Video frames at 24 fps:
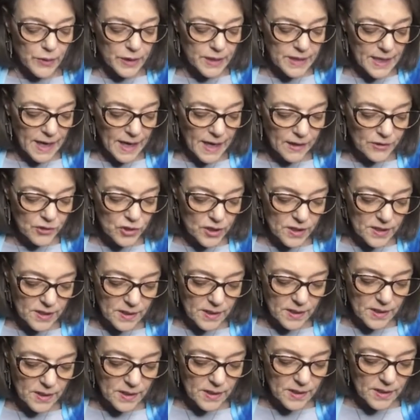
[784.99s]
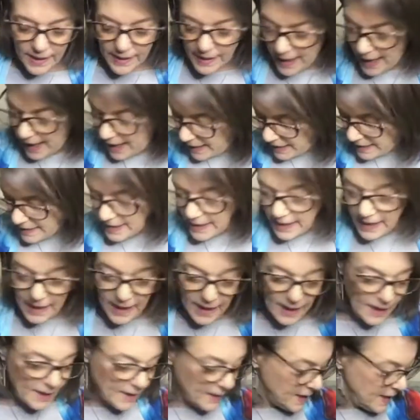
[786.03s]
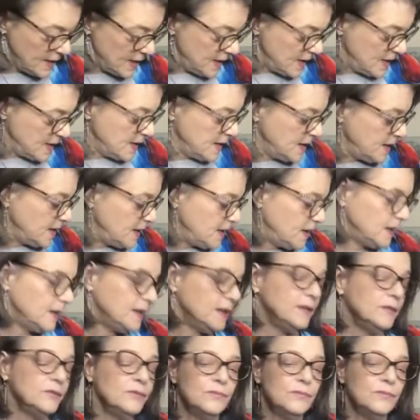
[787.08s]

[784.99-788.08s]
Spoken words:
down just a bit. Inhaling.